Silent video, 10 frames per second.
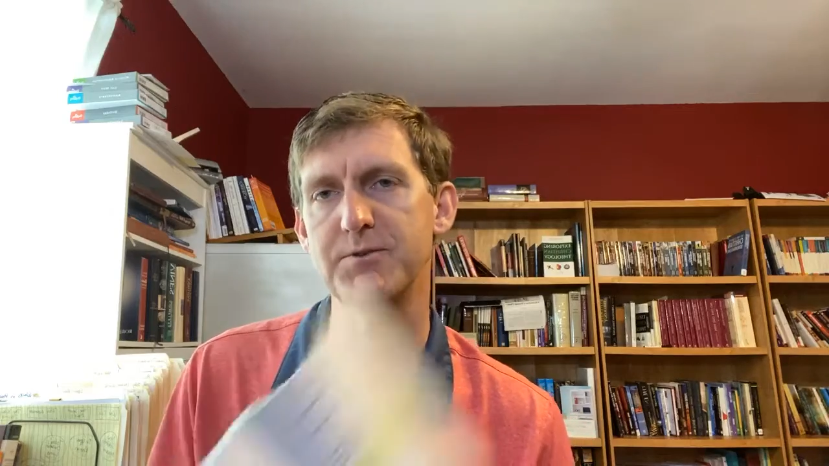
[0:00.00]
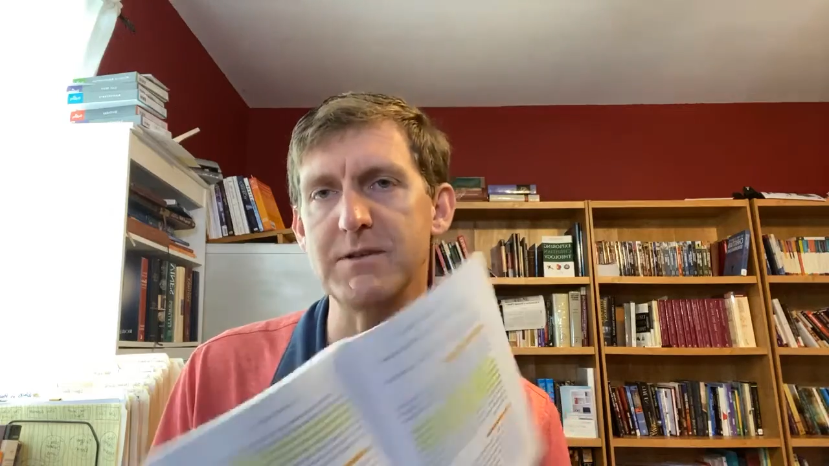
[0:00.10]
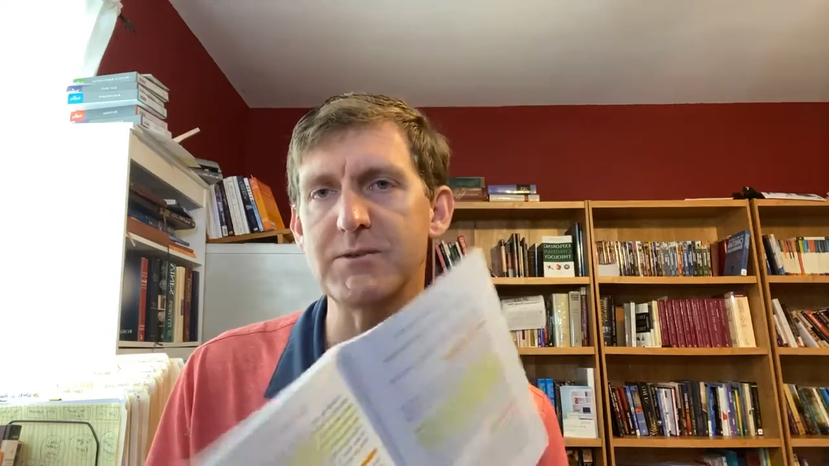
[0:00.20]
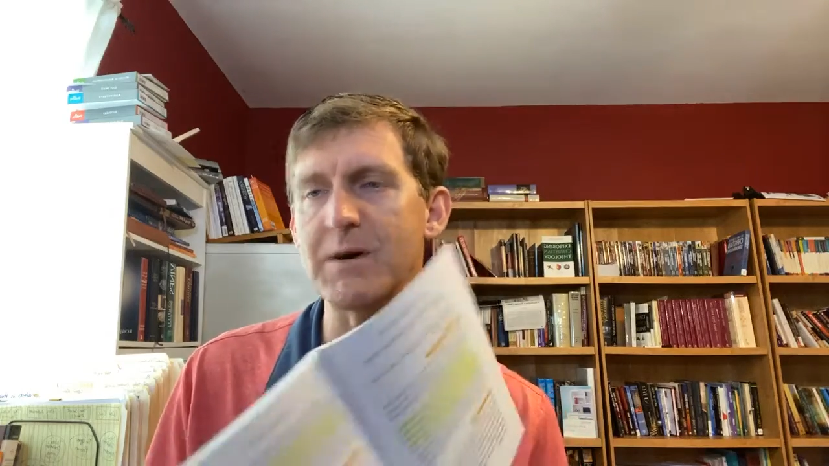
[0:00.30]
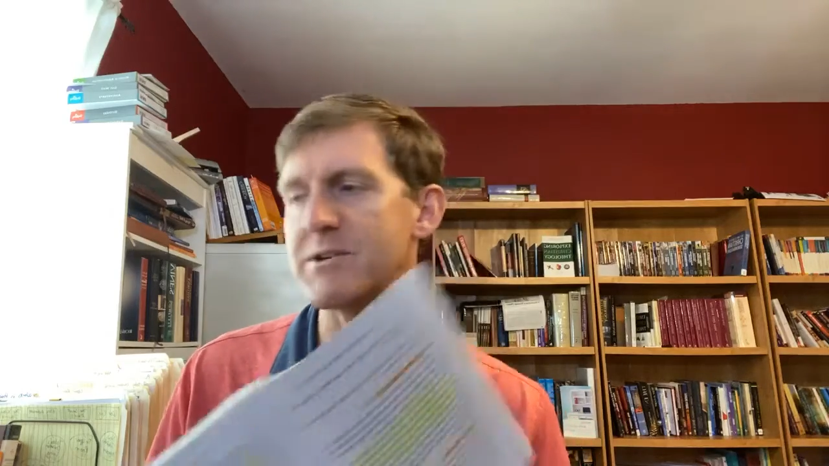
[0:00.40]
So
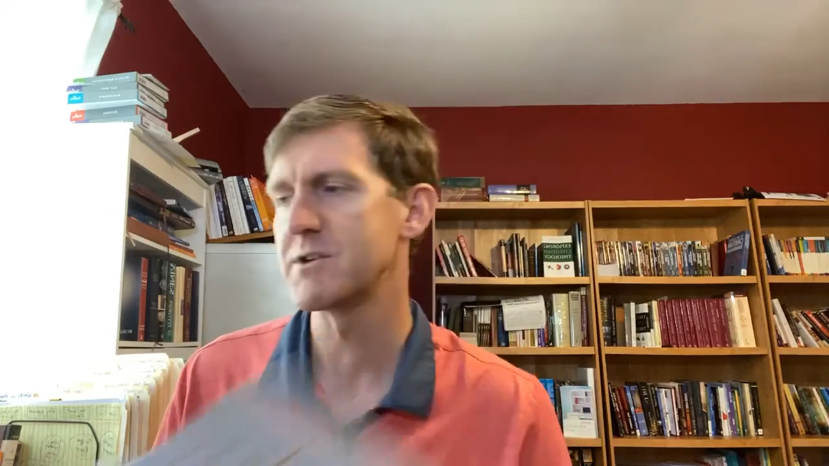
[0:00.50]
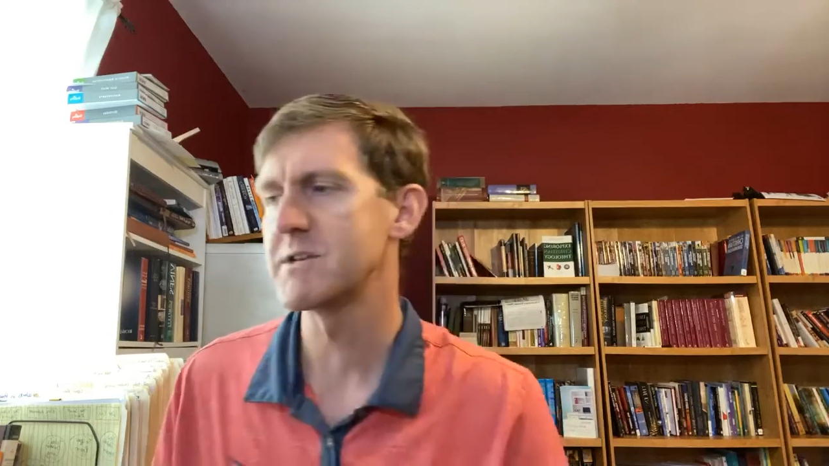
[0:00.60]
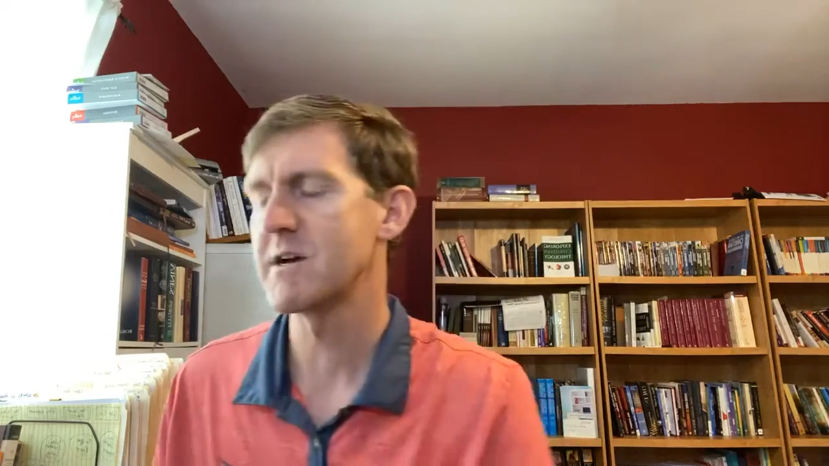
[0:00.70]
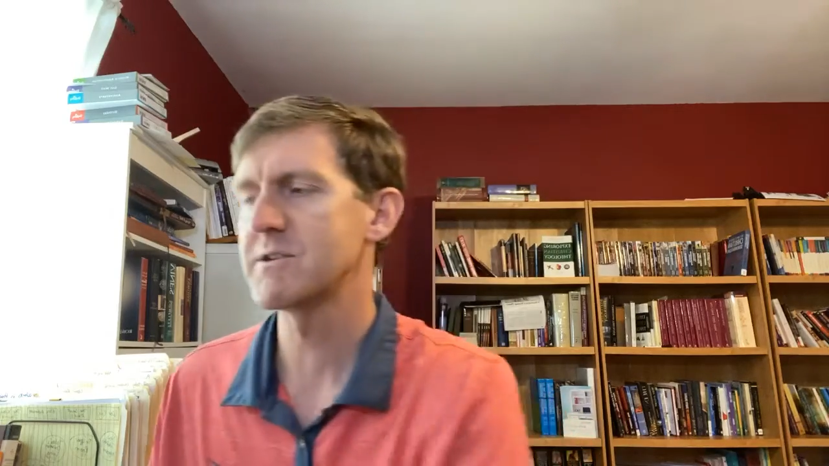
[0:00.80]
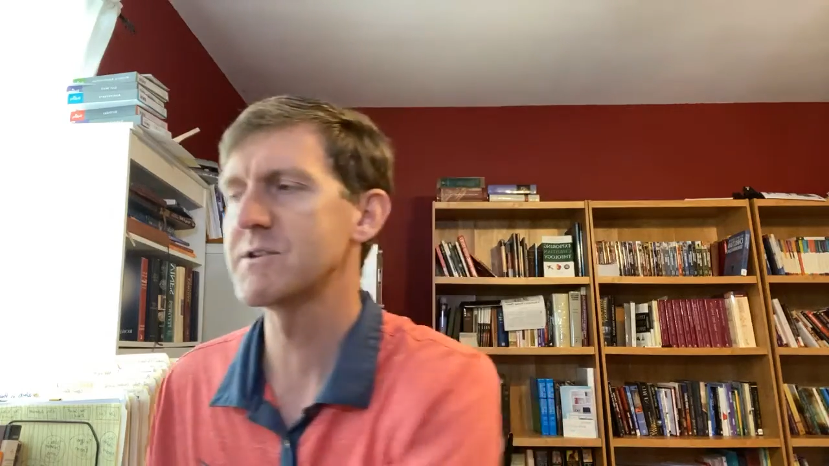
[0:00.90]
this question
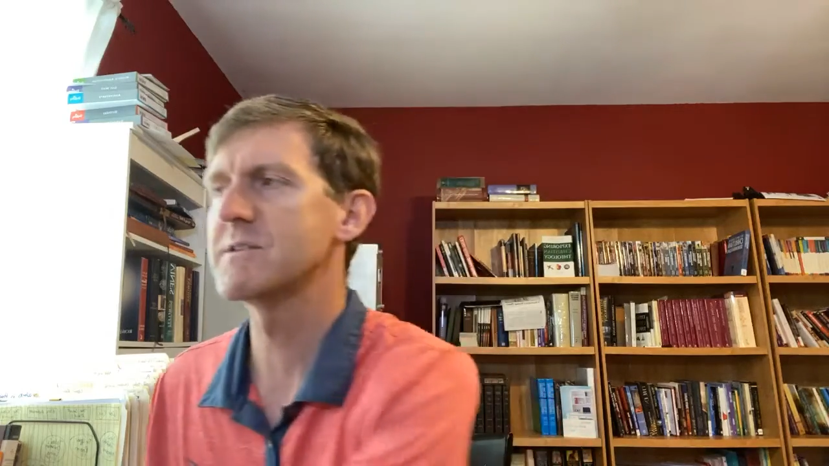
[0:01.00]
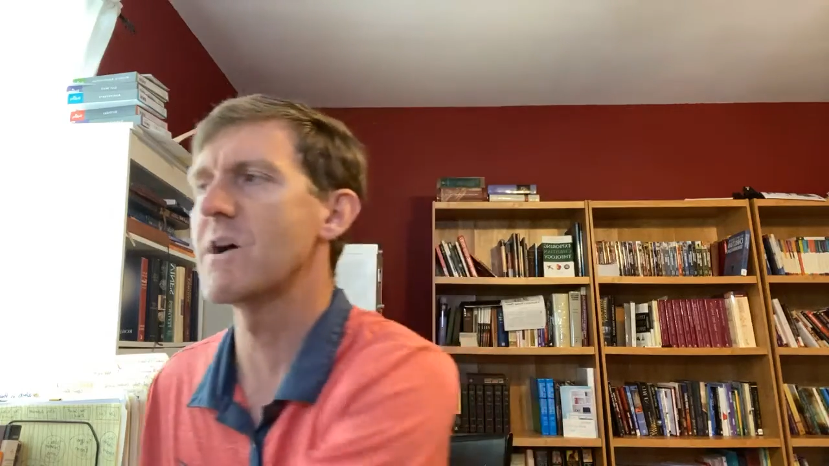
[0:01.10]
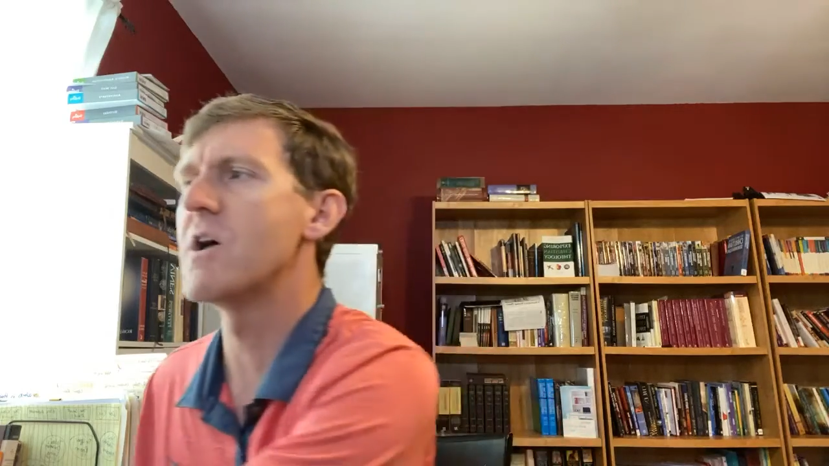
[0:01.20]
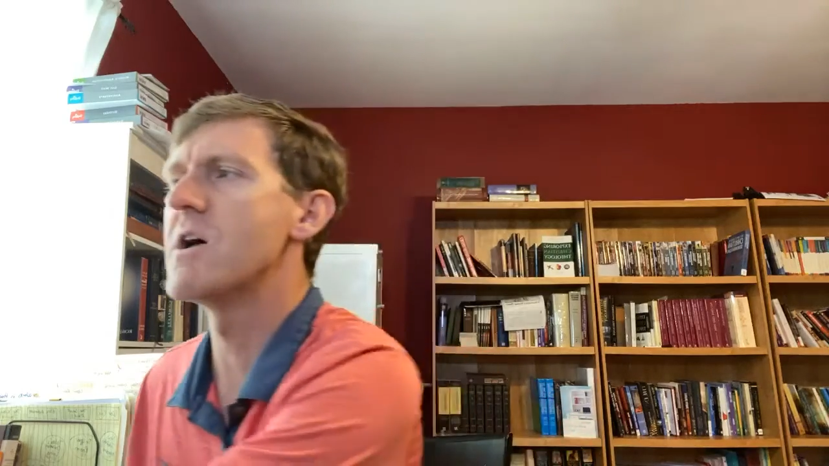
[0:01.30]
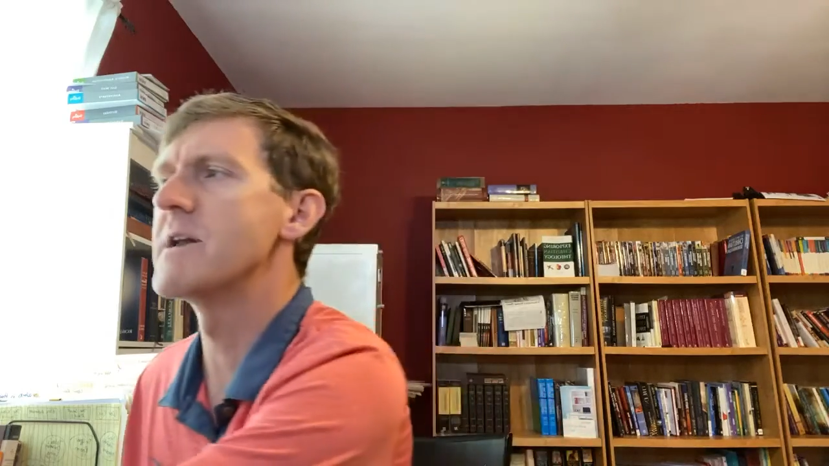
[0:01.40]
touches
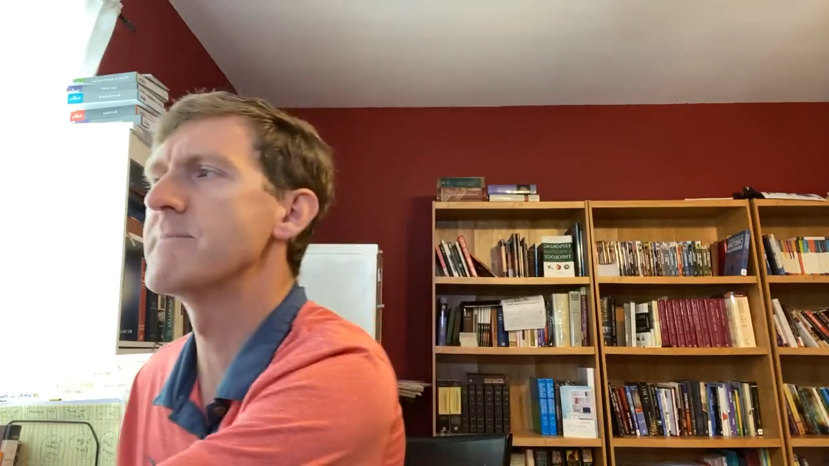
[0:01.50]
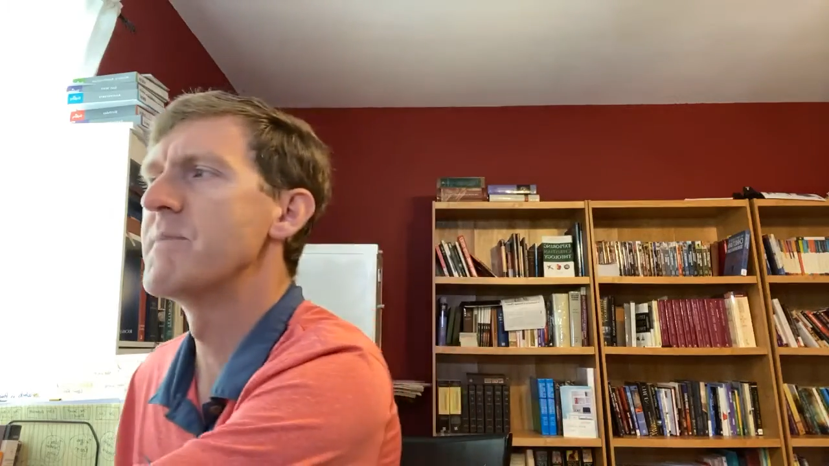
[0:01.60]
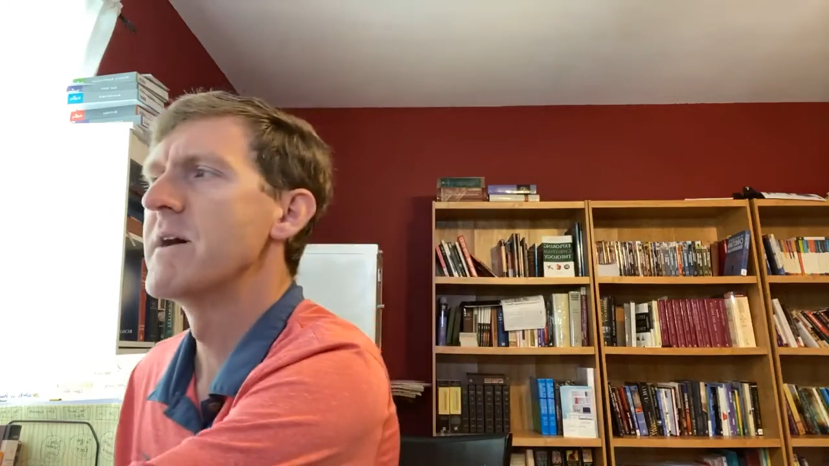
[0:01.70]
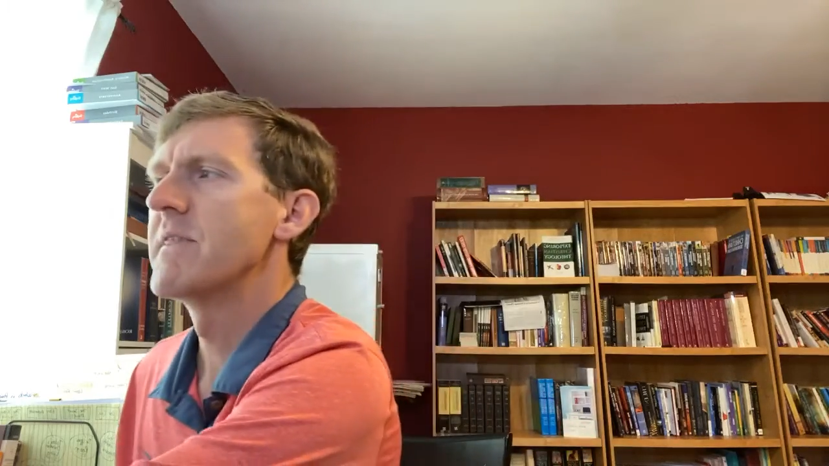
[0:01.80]
on